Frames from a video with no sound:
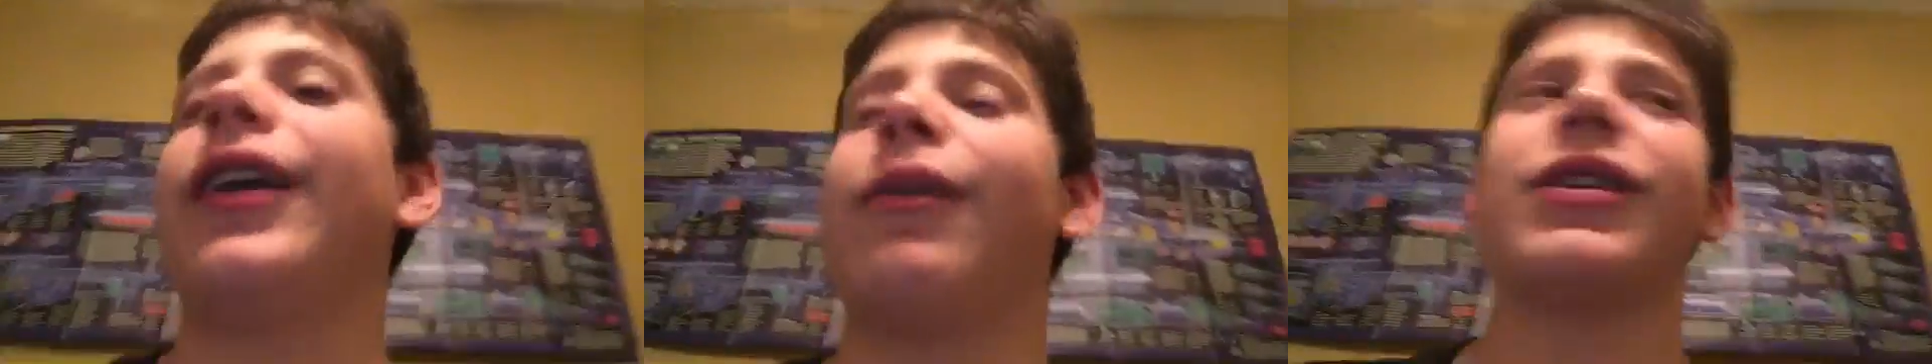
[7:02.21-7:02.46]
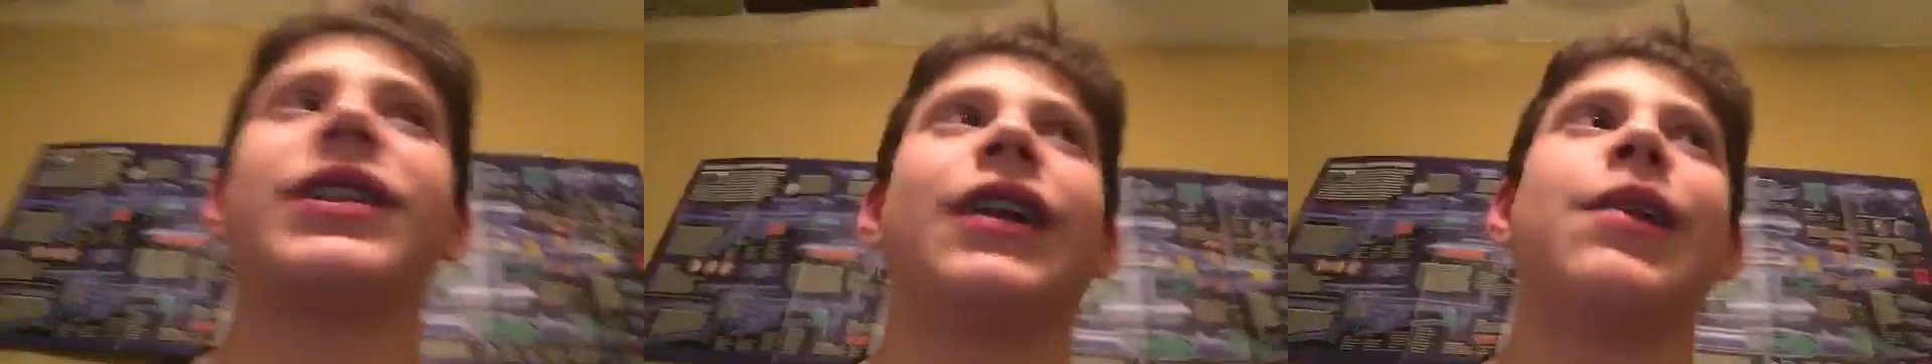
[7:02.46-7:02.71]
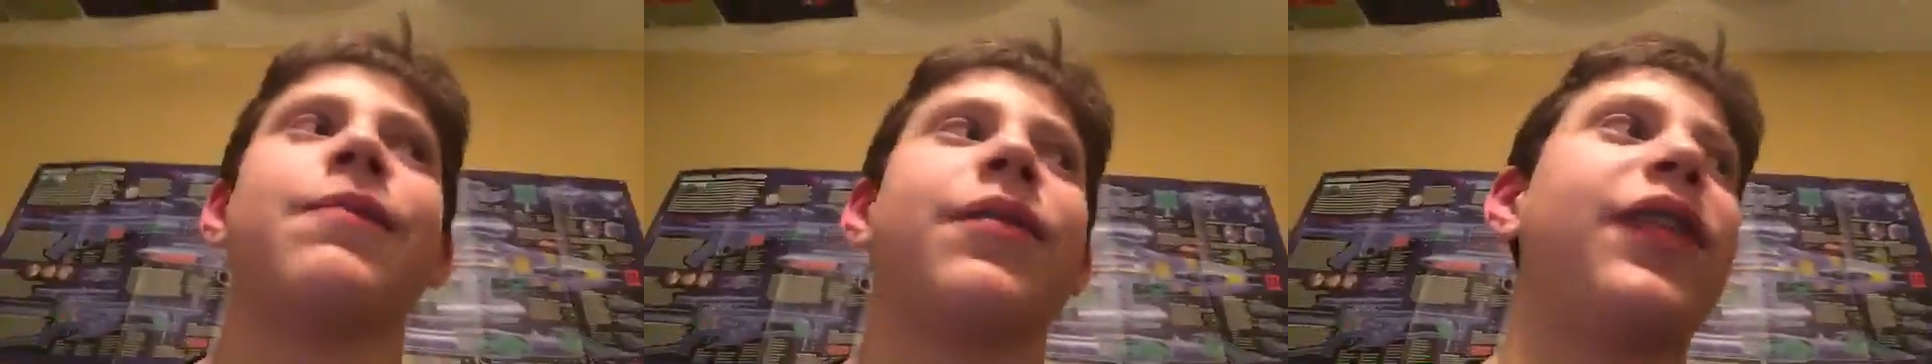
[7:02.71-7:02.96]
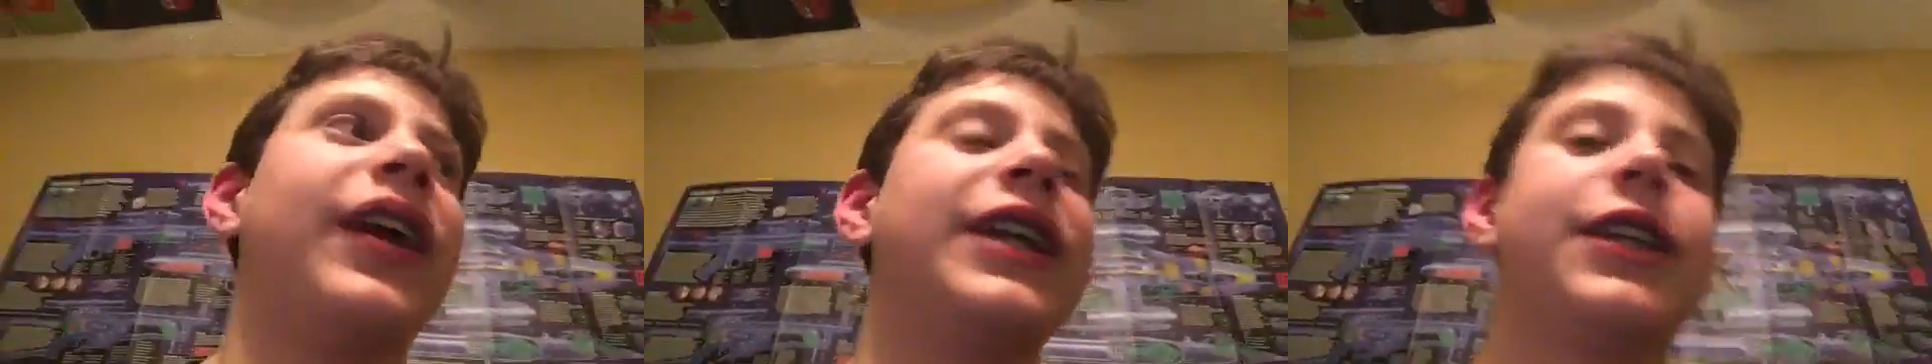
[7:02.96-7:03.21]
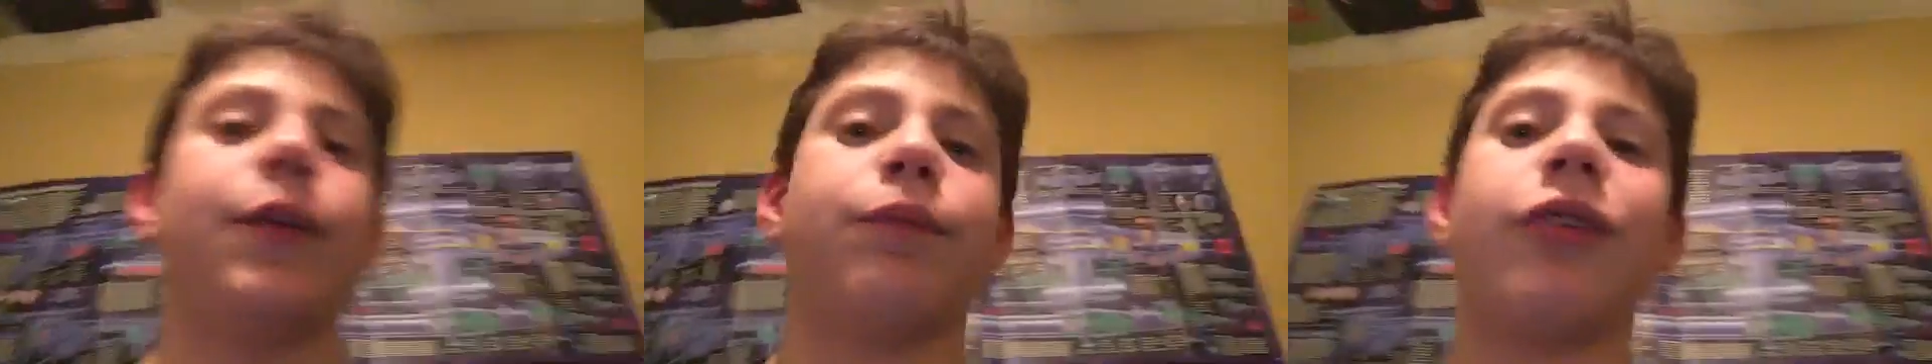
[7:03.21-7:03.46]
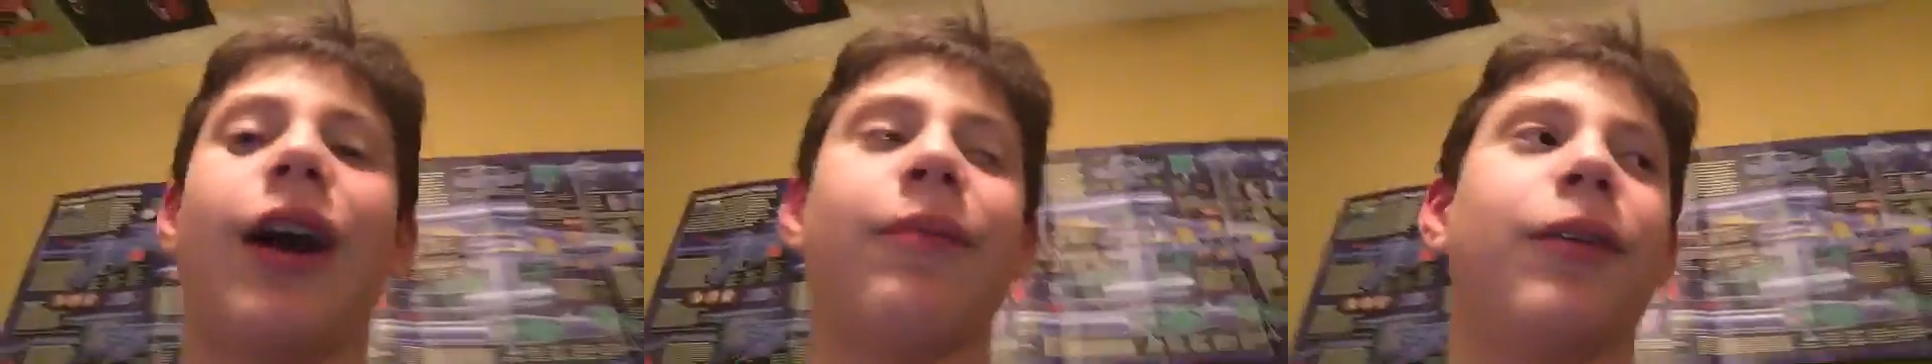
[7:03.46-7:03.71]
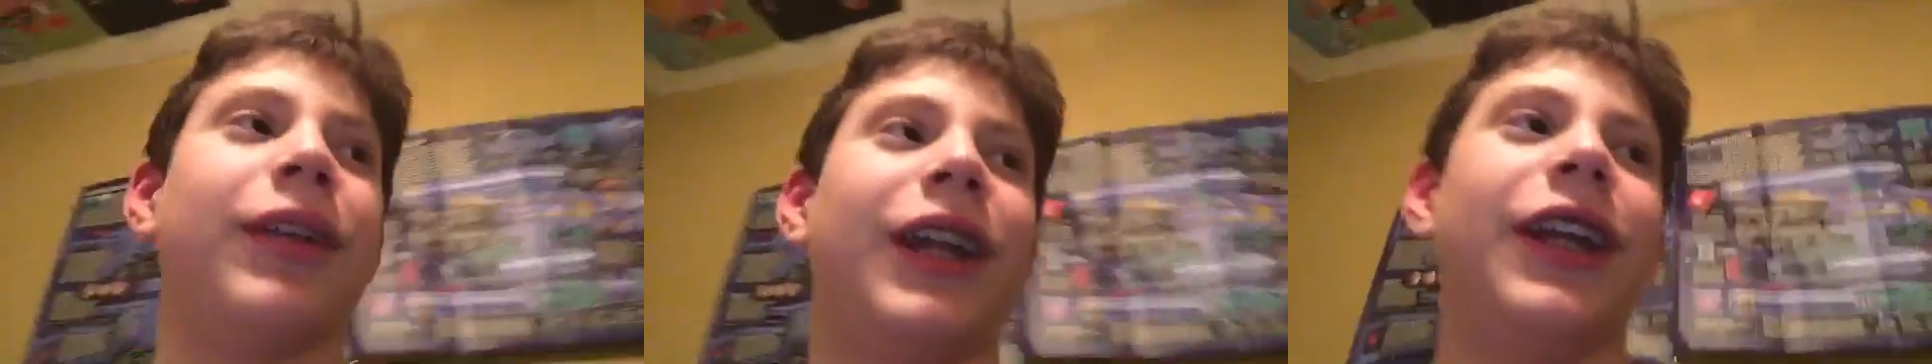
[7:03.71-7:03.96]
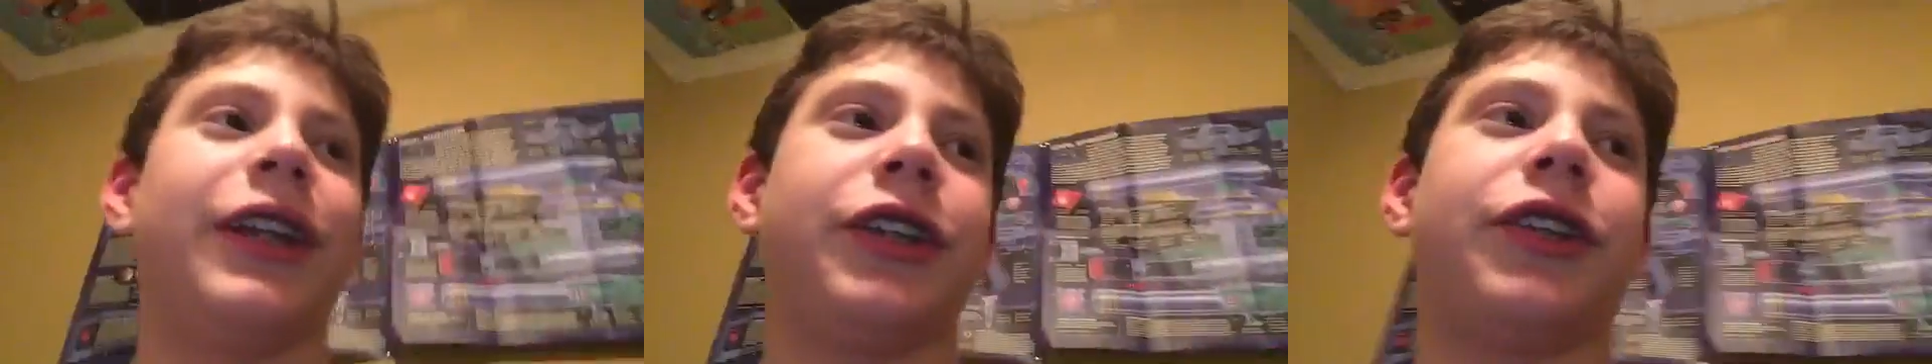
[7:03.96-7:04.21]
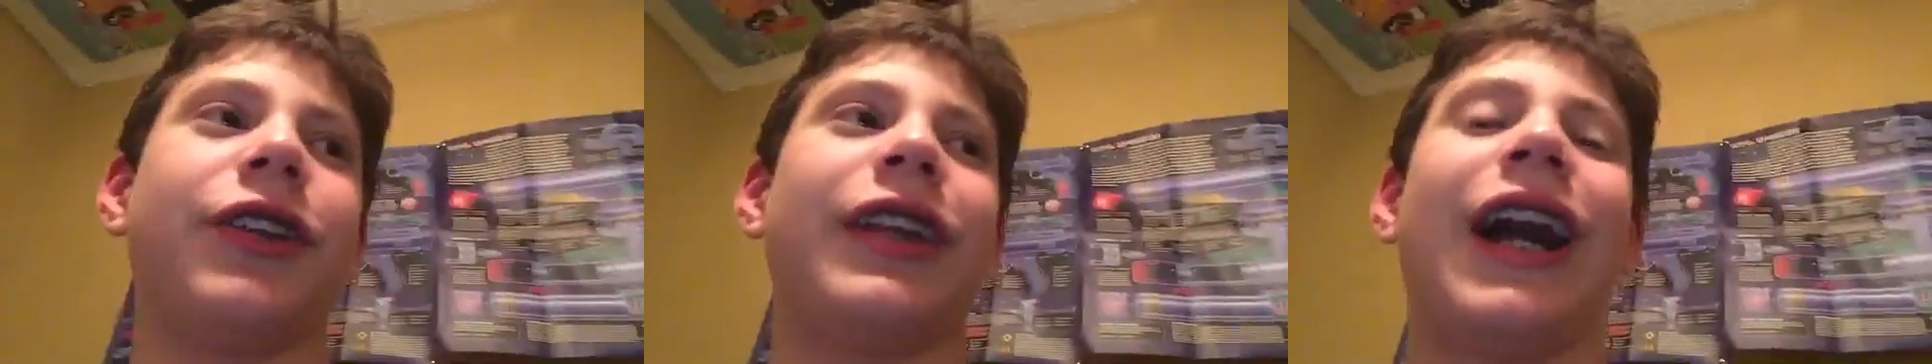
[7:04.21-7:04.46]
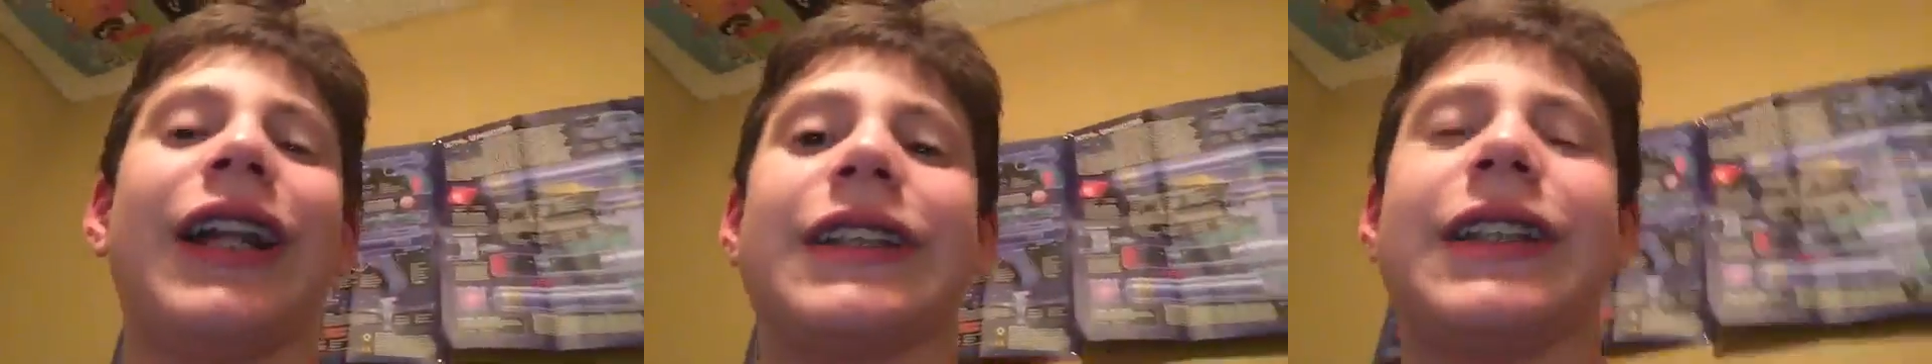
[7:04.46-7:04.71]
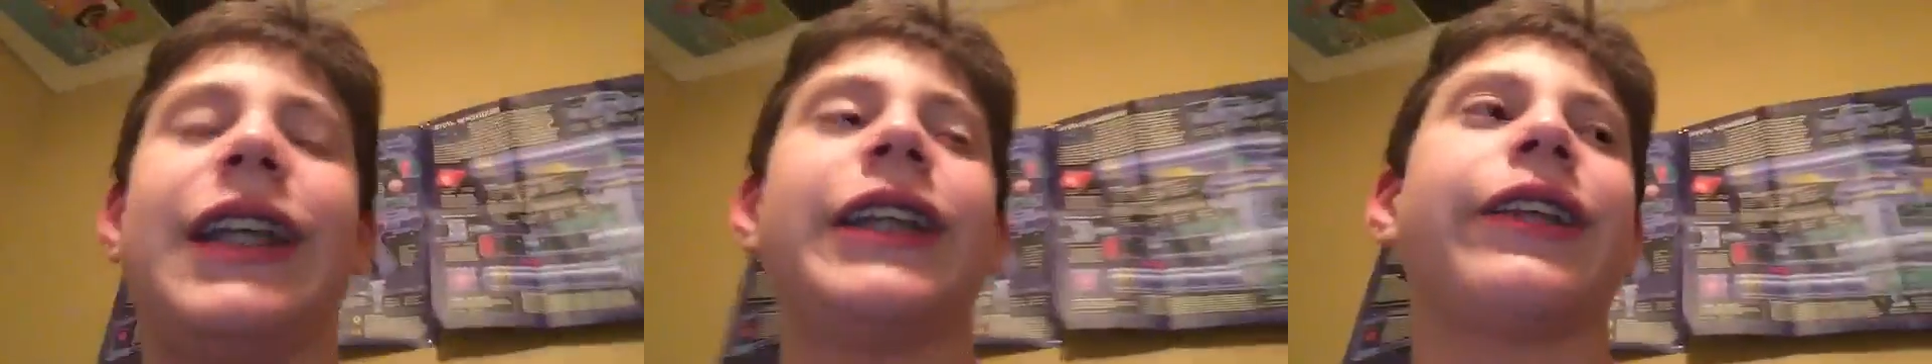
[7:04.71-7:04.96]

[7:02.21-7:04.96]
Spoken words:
There were some things you probably should not see,